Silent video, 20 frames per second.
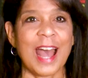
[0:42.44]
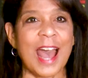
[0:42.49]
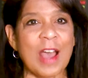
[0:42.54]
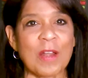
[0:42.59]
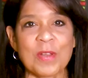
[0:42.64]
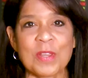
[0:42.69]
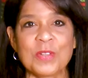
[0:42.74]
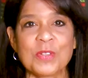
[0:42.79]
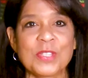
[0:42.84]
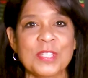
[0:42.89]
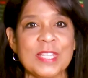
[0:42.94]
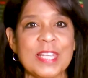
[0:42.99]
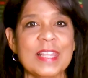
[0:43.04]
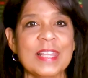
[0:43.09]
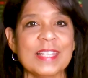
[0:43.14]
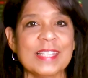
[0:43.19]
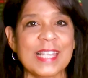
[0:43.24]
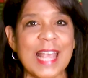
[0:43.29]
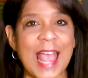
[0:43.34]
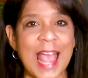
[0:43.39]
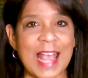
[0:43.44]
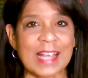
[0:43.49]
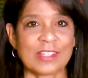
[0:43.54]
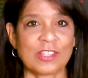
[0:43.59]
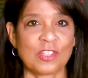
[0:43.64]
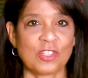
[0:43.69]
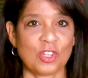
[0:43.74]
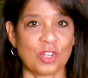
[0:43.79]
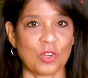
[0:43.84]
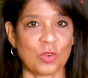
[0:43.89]
How do you see this
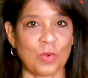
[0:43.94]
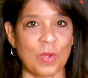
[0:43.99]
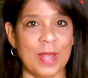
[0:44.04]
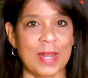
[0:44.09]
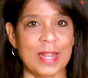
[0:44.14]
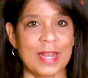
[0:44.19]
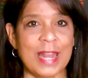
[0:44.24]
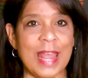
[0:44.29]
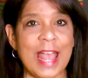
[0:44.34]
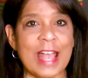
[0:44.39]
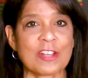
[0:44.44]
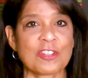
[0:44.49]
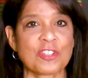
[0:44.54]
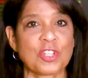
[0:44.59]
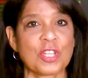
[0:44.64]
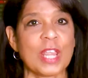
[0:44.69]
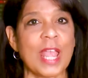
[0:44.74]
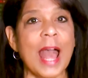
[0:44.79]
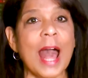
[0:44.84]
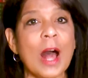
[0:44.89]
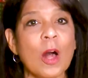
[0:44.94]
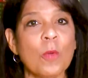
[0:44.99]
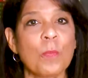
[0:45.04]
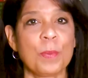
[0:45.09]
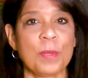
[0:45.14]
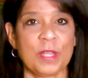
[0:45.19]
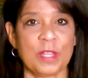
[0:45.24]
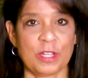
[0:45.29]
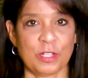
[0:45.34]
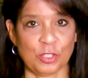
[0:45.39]
access to credit actually
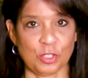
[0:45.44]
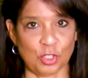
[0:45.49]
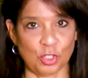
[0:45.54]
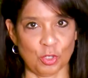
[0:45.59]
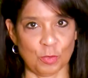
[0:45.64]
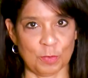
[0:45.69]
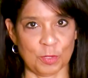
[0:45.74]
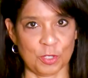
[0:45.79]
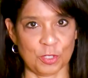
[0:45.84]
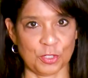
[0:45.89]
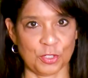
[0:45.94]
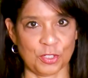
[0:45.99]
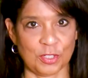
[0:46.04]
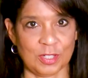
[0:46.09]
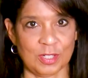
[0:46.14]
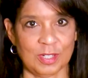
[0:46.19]
helping consumers?